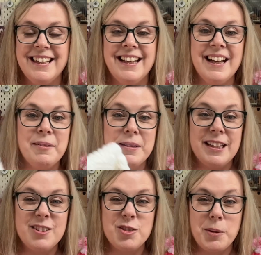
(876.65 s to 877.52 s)
And
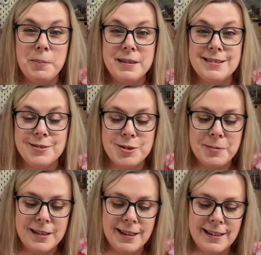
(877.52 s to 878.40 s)
then just went missing or
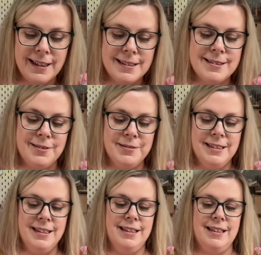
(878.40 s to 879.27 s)
something like that. So
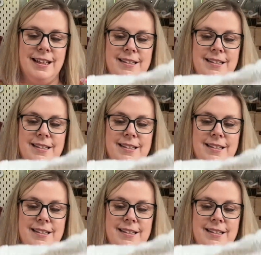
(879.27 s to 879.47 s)
yeah,